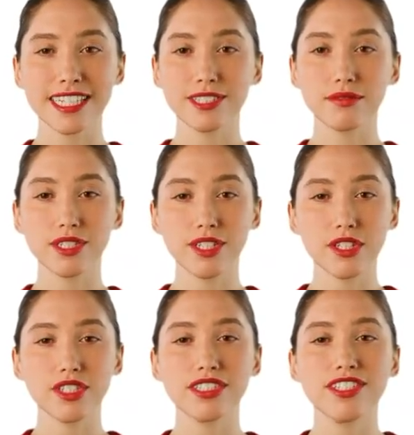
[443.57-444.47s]
is the
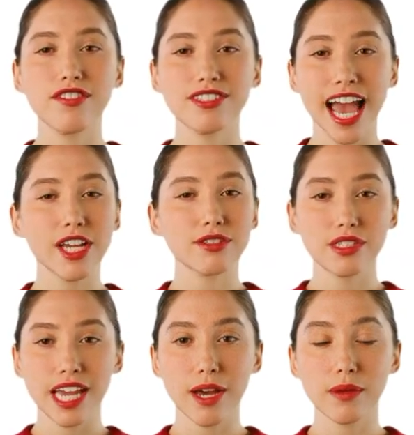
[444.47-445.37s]
resurgence of natural
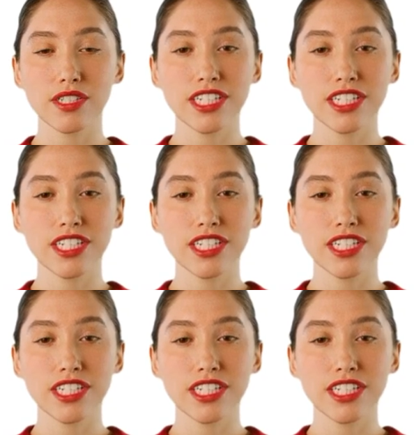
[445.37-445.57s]
language